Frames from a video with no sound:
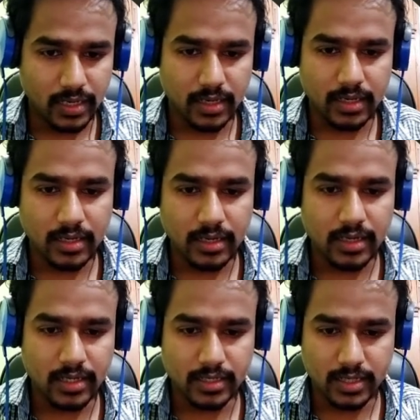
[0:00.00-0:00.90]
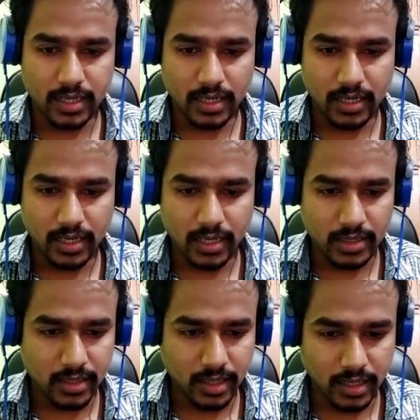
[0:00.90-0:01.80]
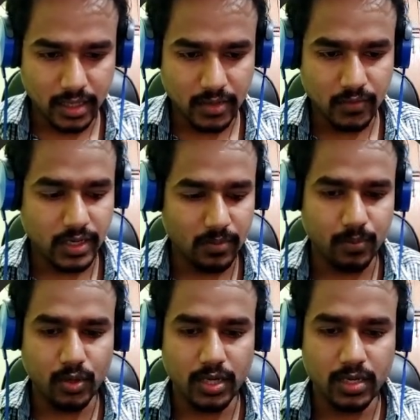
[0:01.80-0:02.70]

another alert is here, and another alert we can put